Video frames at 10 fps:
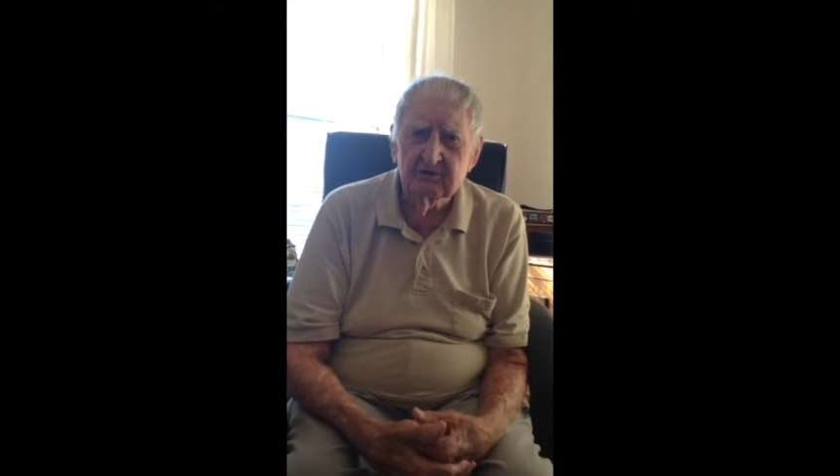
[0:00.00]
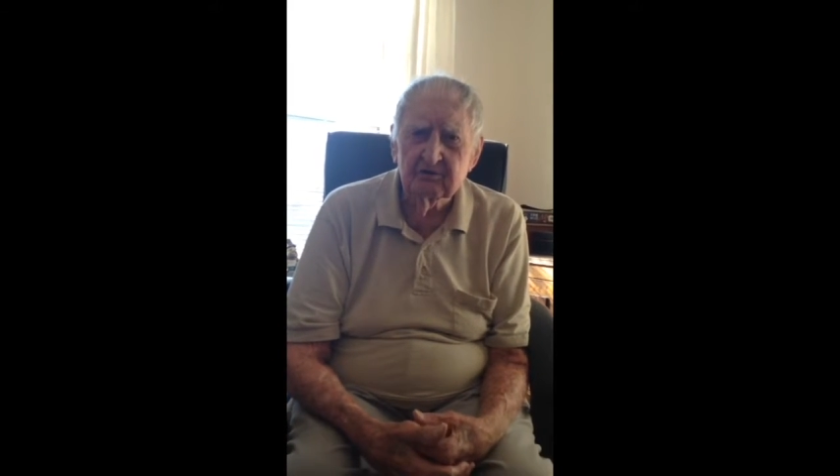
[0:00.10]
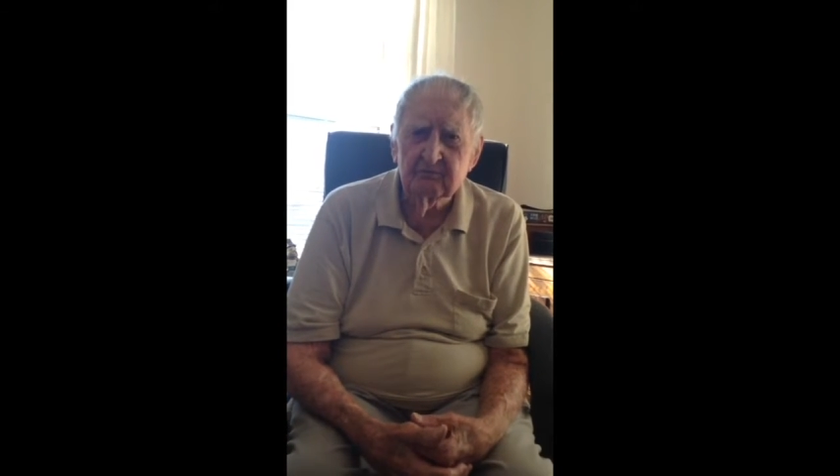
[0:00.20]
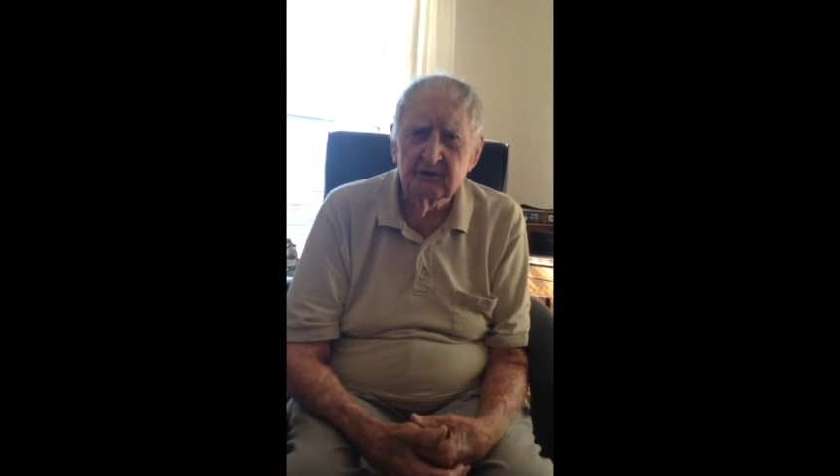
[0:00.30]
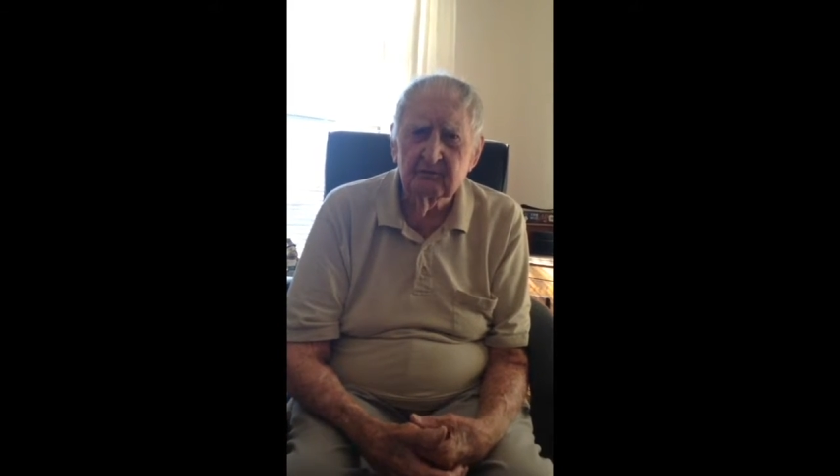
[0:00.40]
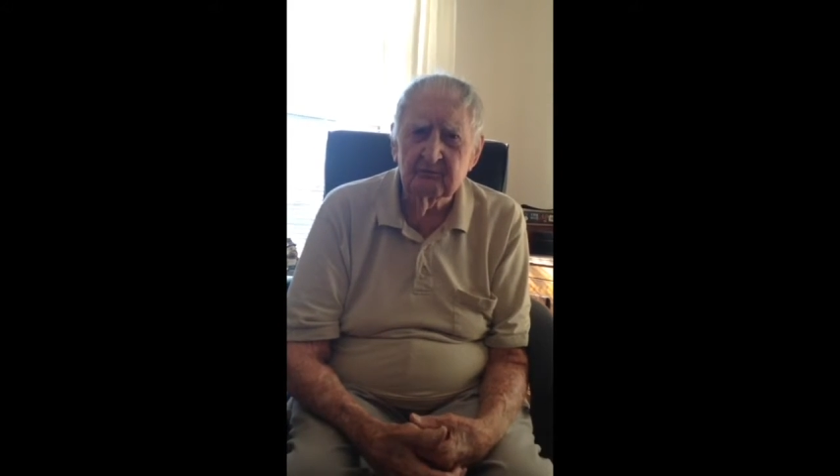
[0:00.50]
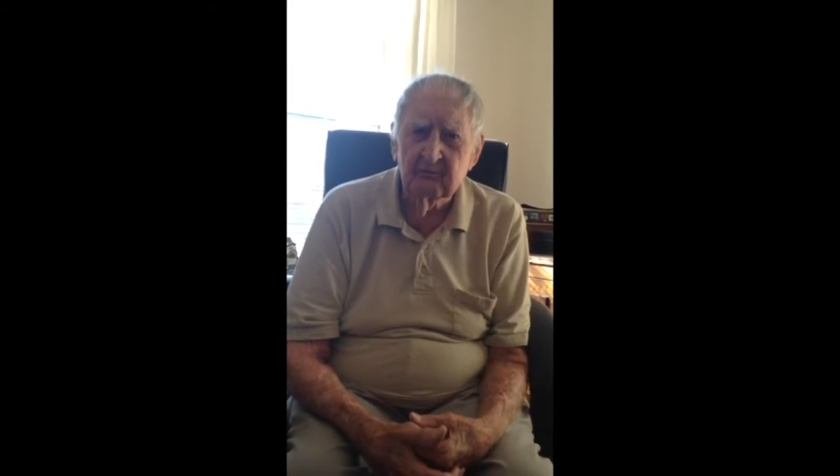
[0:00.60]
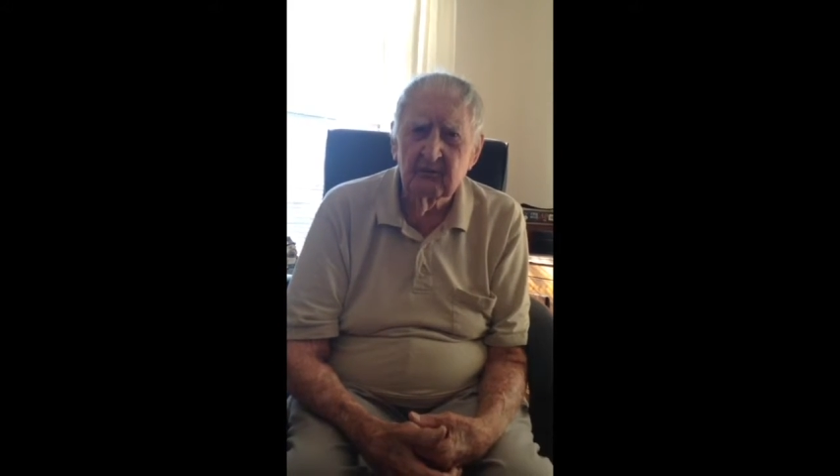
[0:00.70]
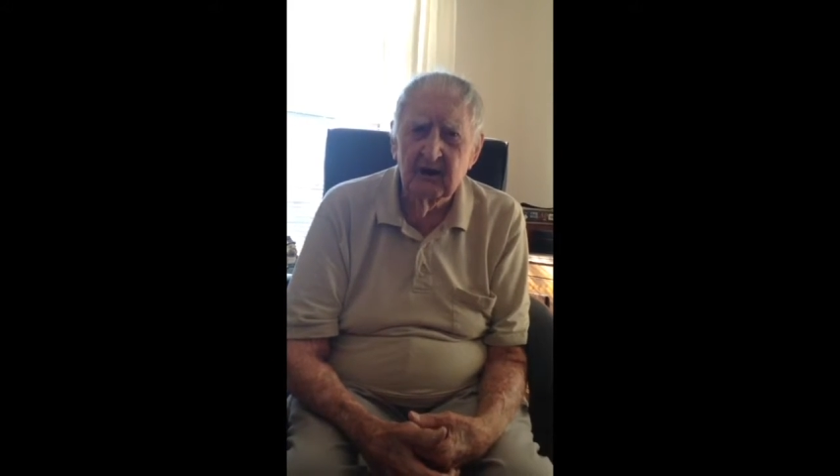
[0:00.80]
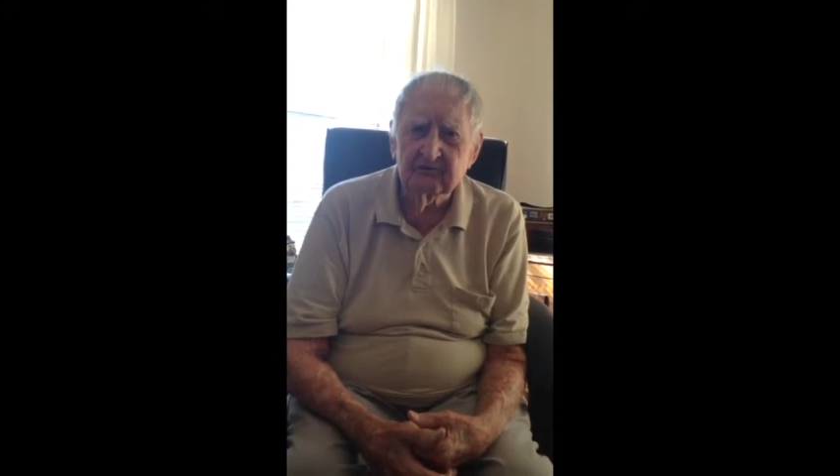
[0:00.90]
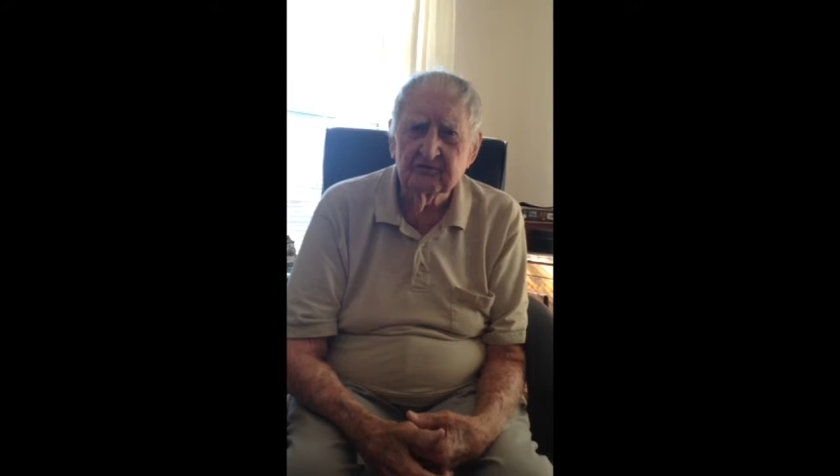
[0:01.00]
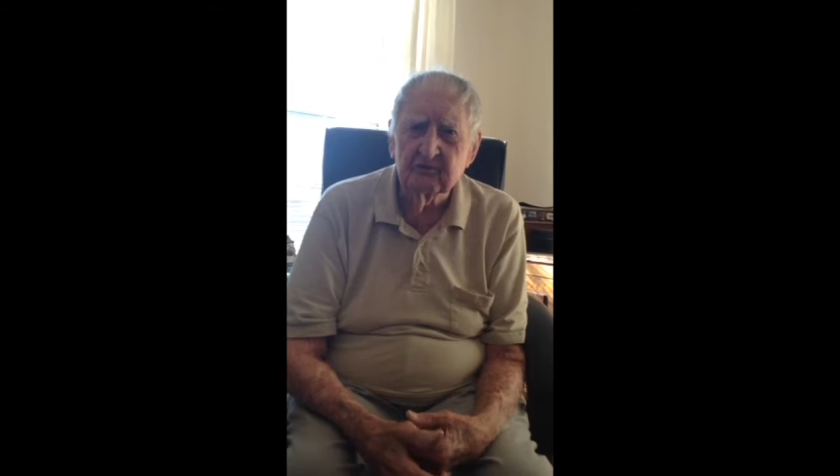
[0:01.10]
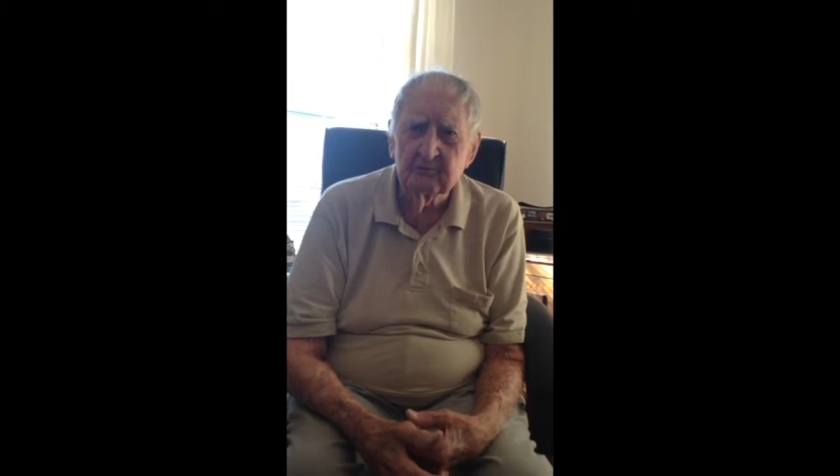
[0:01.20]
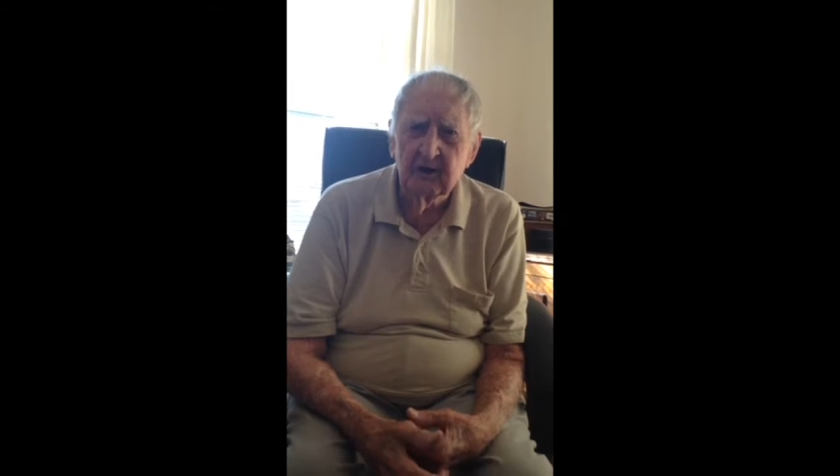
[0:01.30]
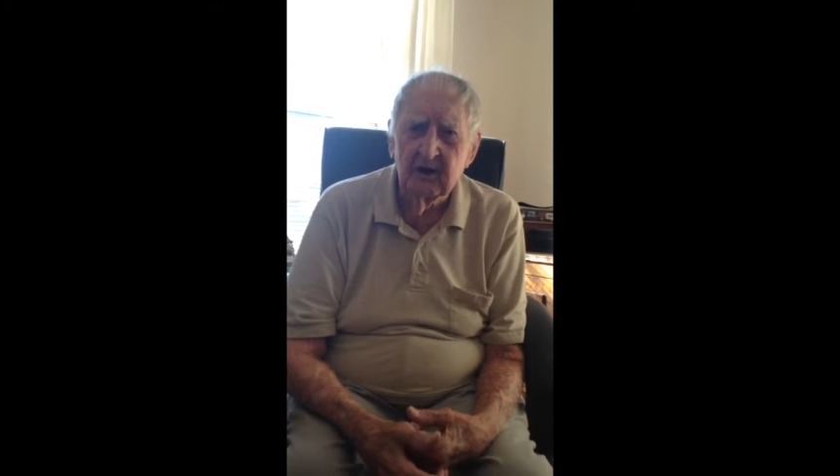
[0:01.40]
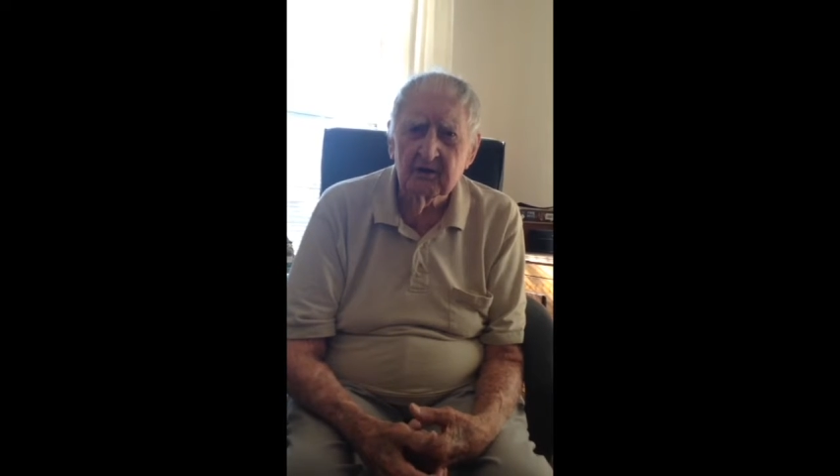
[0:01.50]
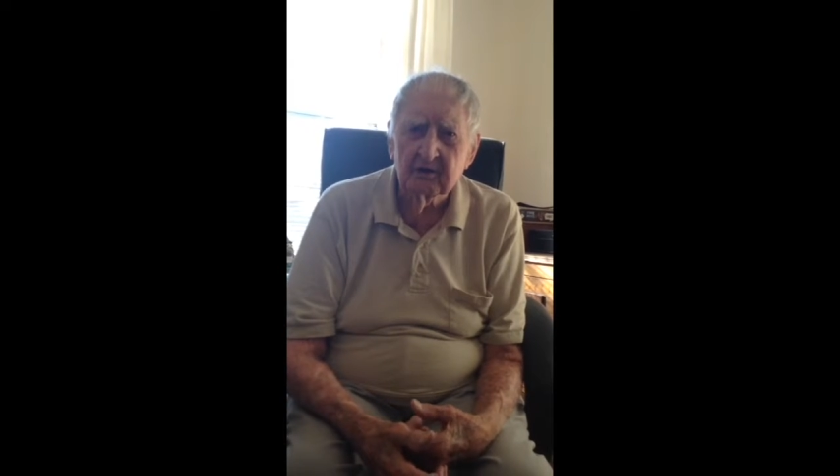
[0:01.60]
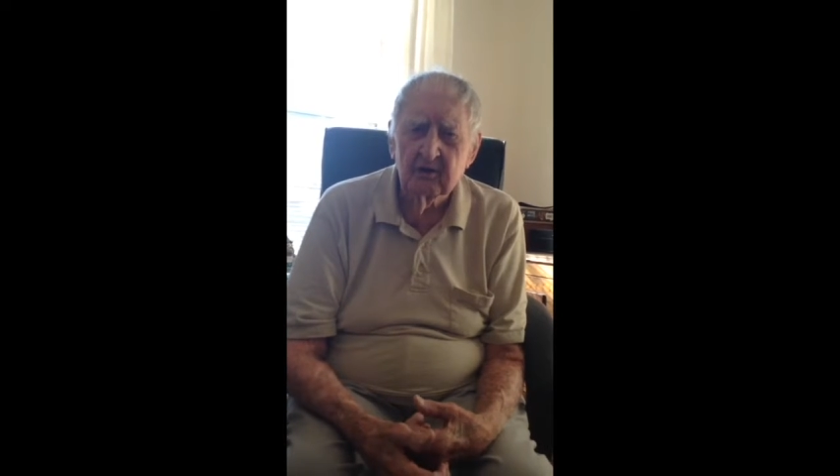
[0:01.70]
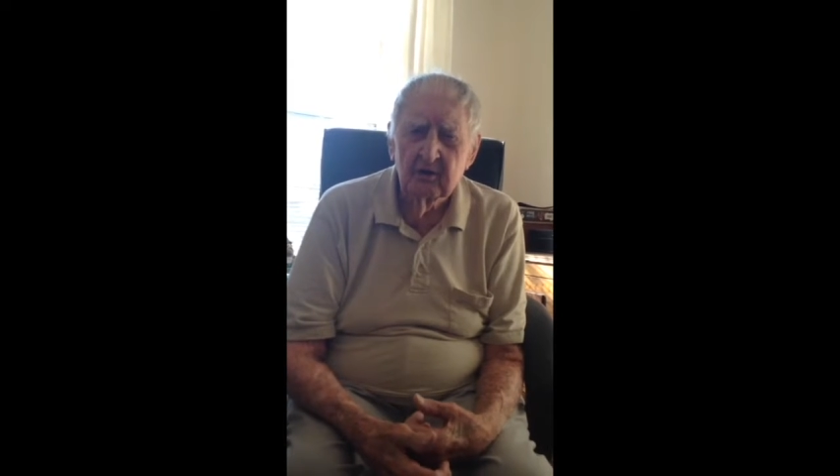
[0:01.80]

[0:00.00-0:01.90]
some information about